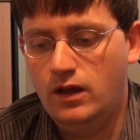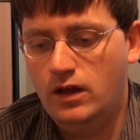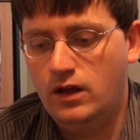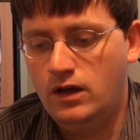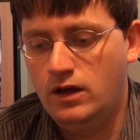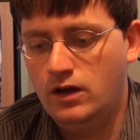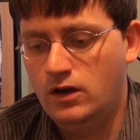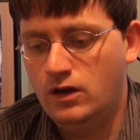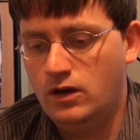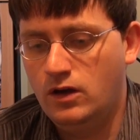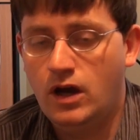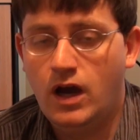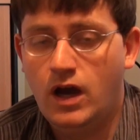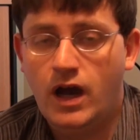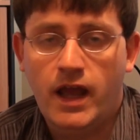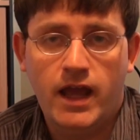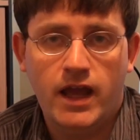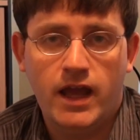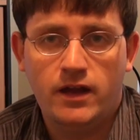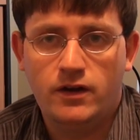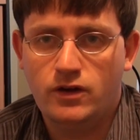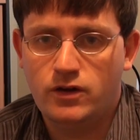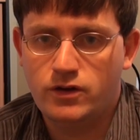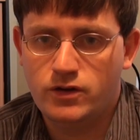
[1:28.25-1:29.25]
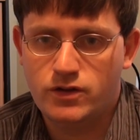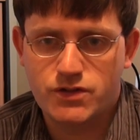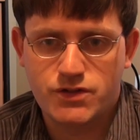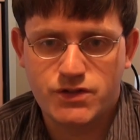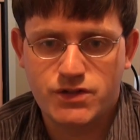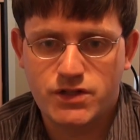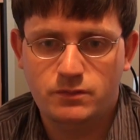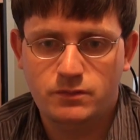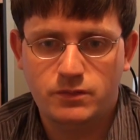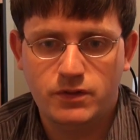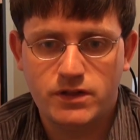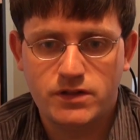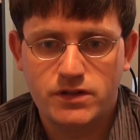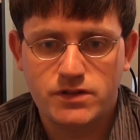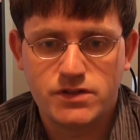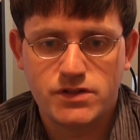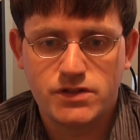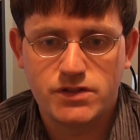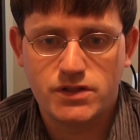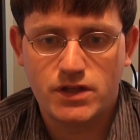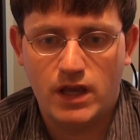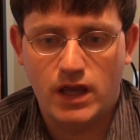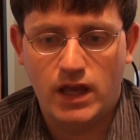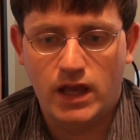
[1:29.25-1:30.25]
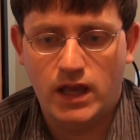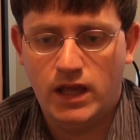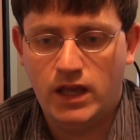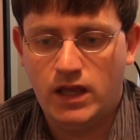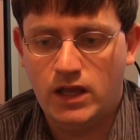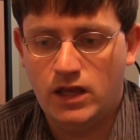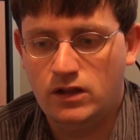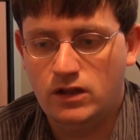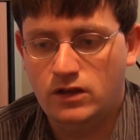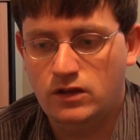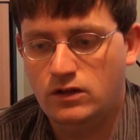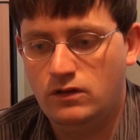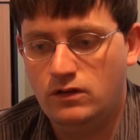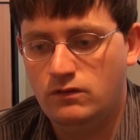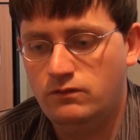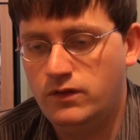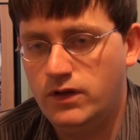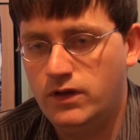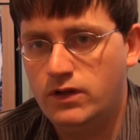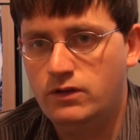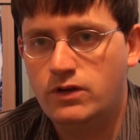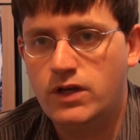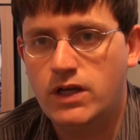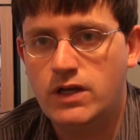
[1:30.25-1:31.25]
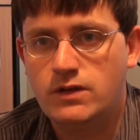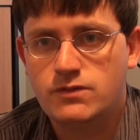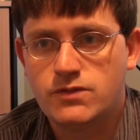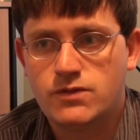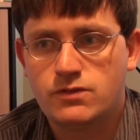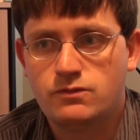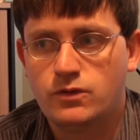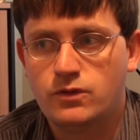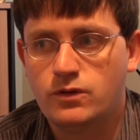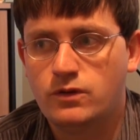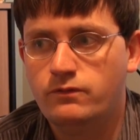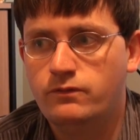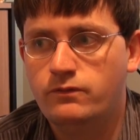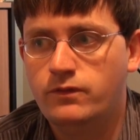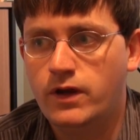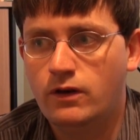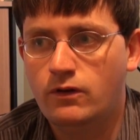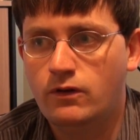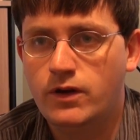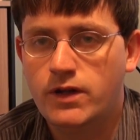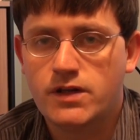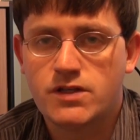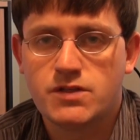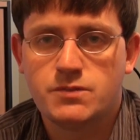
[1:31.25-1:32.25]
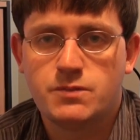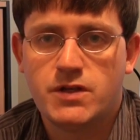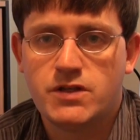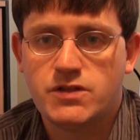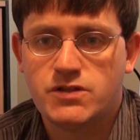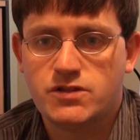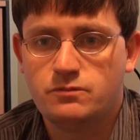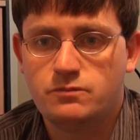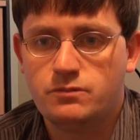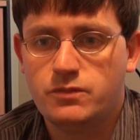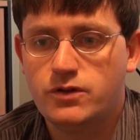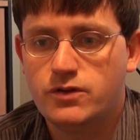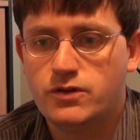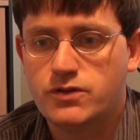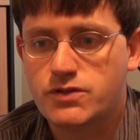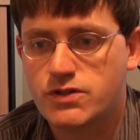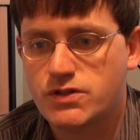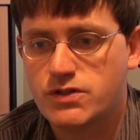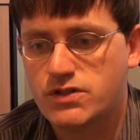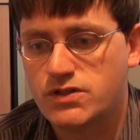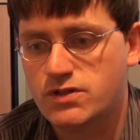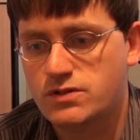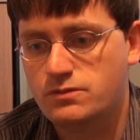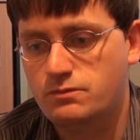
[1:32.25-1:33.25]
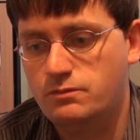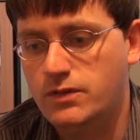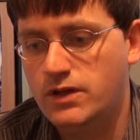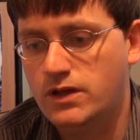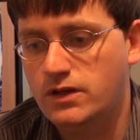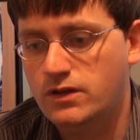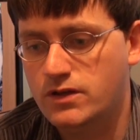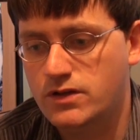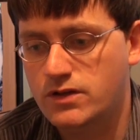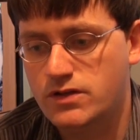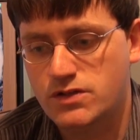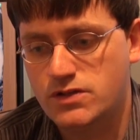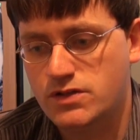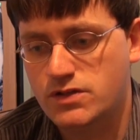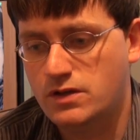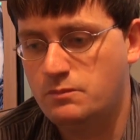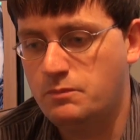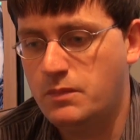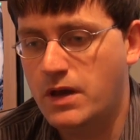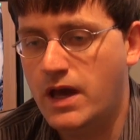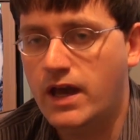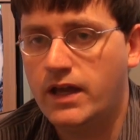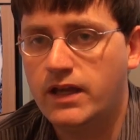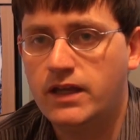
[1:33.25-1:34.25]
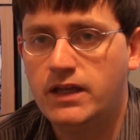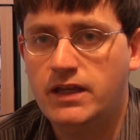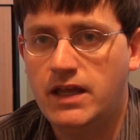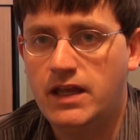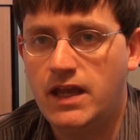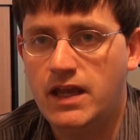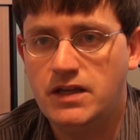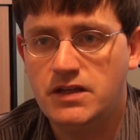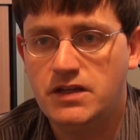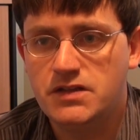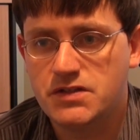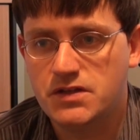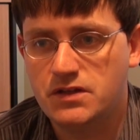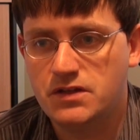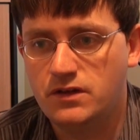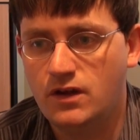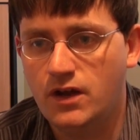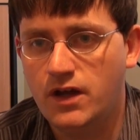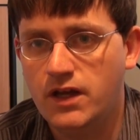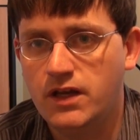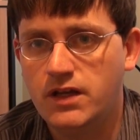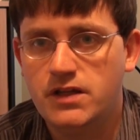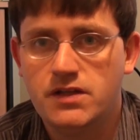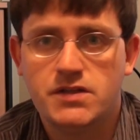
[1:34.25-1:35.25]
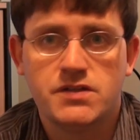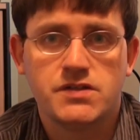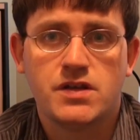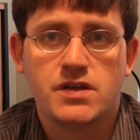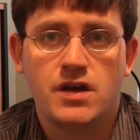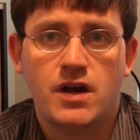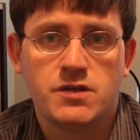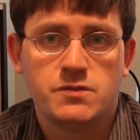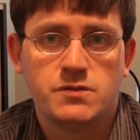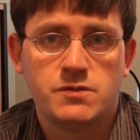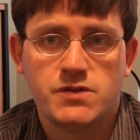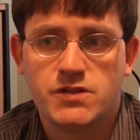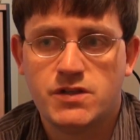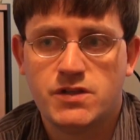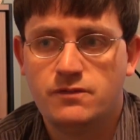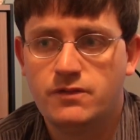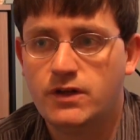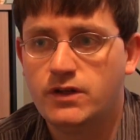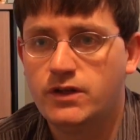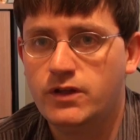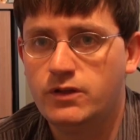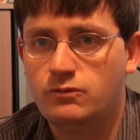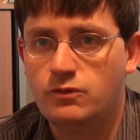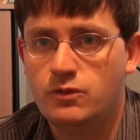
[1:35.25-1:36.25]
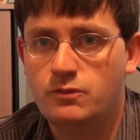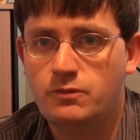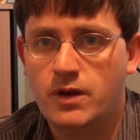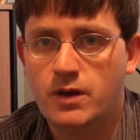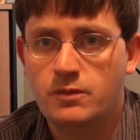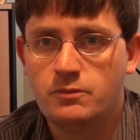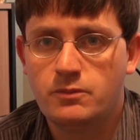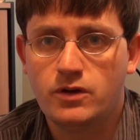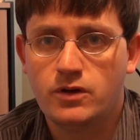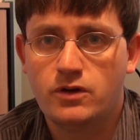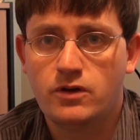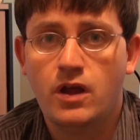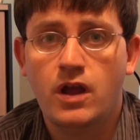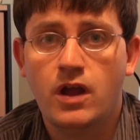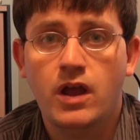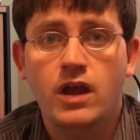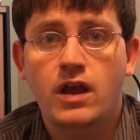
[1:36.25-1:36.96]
I had other siblings, and video games were a very expensive purchase because back in the 80s and 90s, I specifically remember